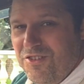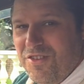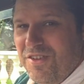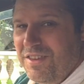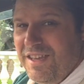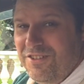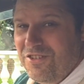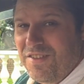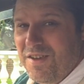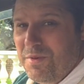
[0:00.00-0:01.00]
nothing
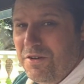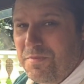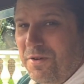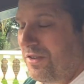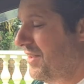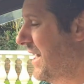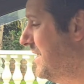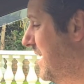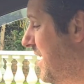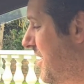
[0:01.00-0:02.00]
interesting about its
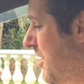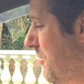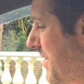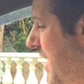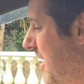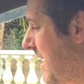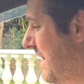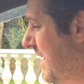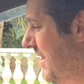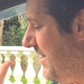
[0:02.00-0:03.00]
personality. Whereas a car
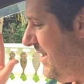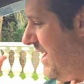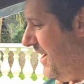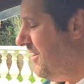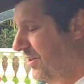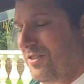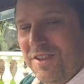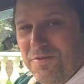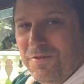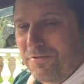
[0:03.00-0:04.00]
like this, yeah, I thought
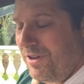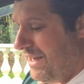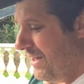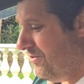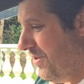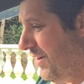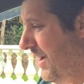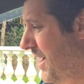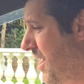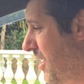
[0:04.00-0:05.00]
this was a really interesting
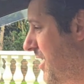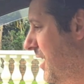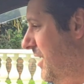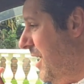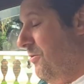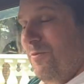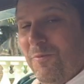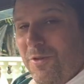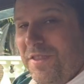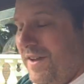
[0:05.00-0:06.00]
car. Now,
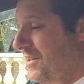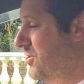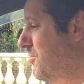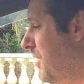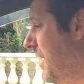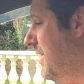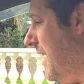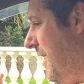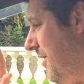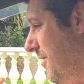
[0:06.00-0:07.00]
one thing I do like,
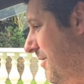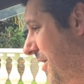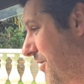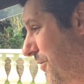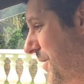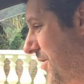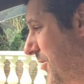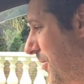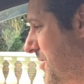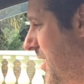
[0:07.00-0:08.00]
and I love this
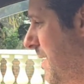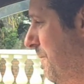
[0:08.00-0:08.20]
touch,